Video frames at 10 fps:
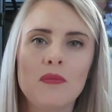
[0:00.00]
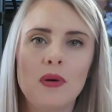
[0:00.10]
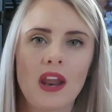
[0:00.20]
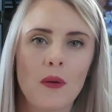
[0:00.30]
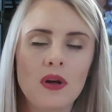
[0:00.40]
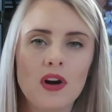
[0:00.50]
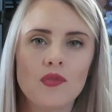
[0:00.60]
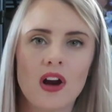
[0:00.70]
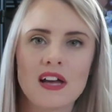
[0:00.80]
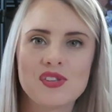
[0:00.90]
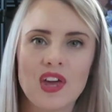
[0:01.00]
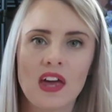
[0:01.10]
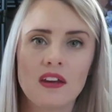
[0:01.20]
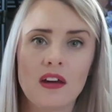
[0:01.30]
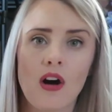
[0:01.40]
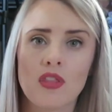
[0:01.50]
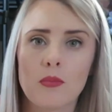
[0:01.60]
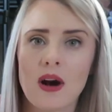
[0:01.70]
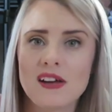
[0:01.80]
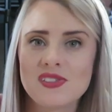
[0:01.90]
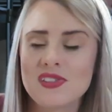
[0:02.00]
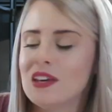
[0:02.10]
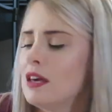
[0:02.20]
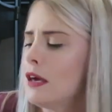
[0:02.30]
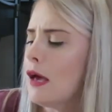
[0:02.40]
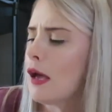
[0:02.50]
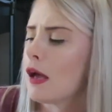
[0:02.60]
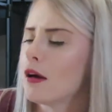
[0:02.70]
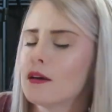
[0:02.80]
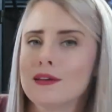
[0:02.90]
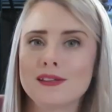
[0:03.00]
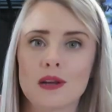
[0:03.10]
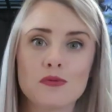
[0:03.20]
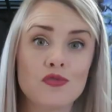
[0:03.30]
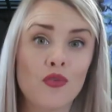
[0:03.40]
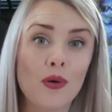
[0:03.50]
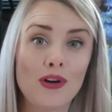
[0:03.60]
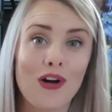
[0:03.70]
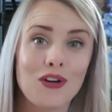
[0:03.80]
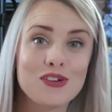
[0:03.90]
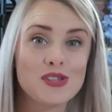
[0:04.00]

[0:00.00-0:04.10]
But I went over, I scanned it on the price thingy and it said it was $4.